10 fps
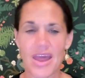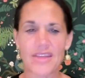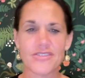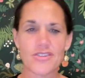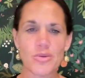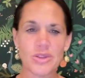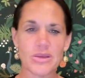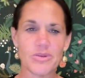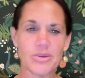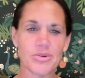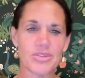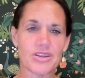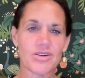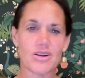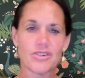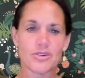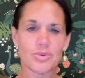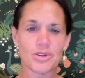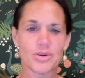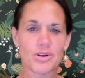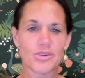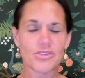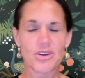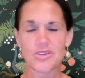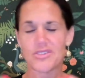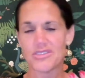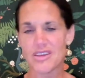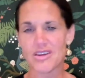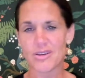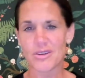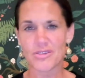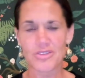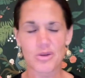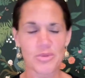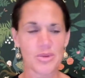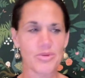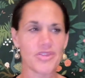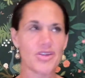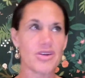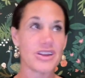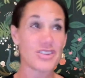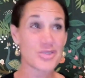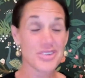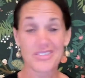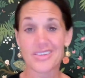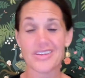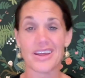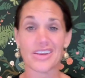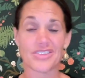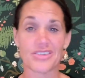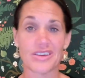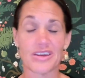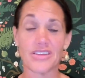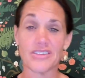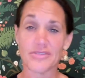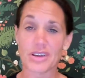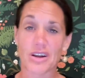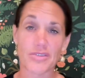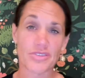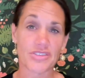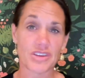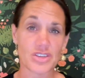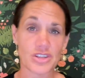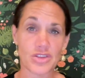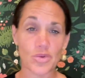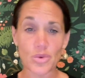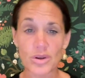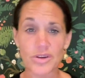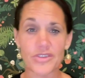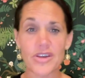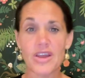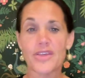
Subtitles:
And so many people that are entrepreneurs are seekers. They're people that are interested in actually a different conversation in the world.